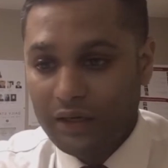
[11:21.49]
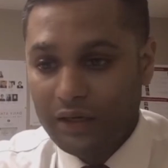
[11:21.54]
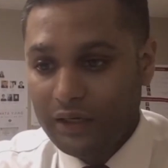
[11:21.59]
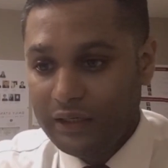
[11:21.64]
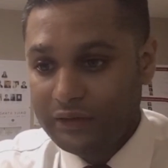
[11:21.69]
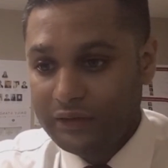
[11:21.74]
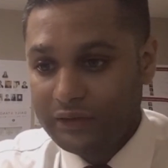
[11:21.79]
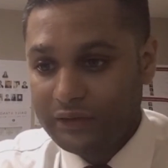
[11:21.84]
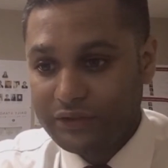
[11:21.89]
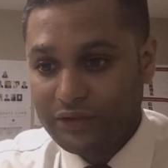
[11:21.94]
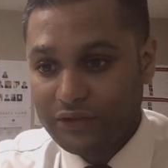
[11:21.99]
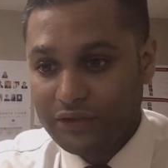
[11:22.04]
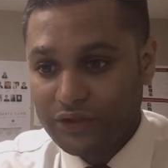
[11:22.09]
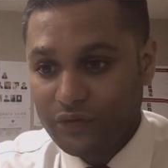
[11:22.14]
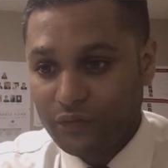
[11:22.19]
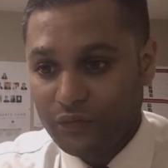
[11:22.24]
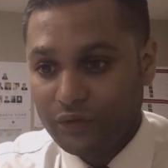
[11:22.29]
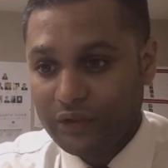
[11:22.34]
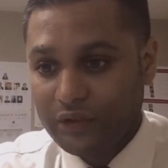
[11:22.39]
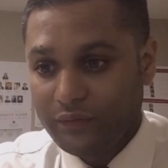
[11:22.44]
In this
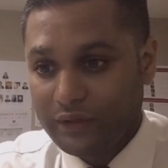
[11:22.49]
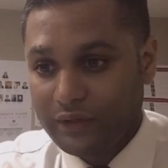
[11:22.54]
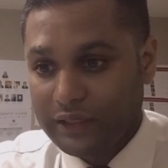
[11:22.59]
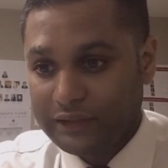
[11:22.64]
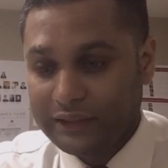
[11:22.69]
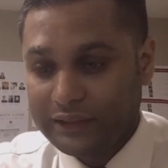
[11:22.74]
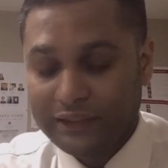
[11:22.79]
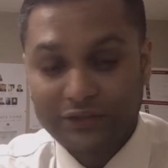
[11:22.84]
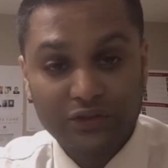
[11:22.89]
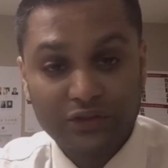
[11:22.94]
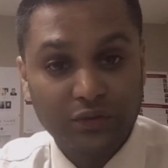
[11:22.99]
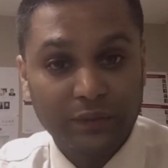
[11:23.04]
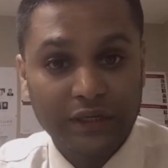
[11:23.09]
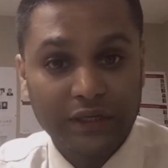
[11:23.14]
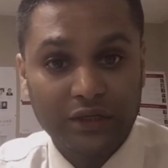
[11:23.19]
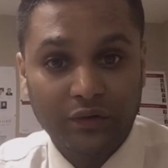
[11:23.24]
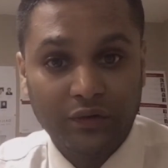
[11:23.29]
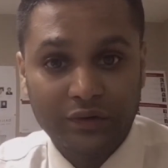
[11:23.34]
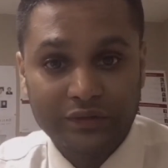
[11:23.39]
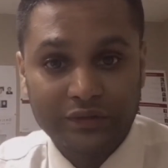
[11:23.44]
interview, they will not ask you
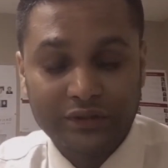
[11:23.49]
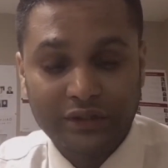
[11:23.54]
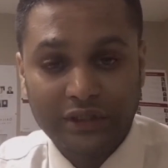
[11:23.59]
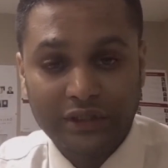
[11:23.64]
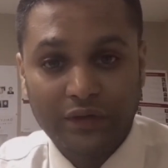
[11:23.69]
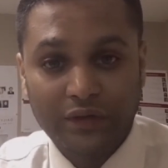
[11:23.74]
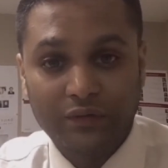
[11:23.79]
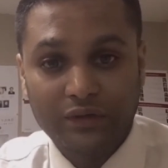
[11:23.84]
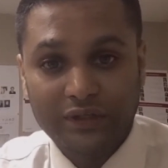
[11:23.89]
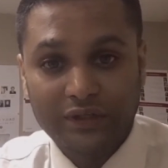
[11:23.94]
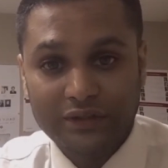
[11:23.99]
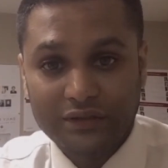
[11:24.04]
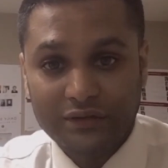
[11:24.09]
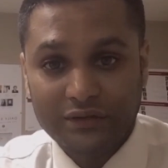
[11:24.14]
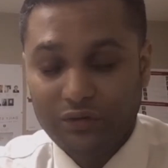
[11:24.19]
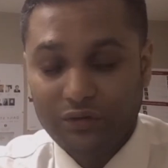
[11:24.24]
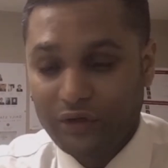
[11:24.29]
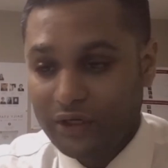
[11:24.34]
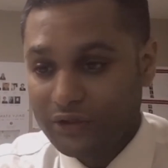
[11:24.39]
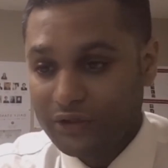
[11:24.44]
many questions, they will just
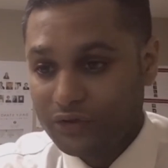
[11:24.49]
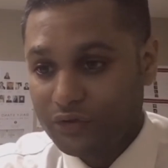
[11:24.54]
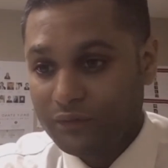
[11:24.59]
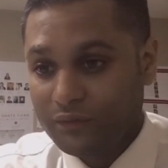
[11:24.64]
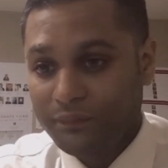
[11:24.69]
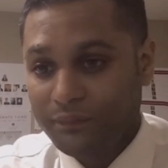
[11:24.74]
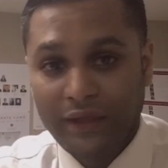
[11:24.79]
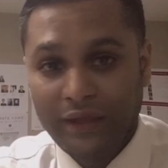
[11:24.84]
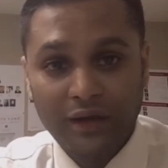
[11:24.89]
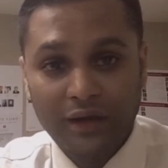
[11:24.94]
look at you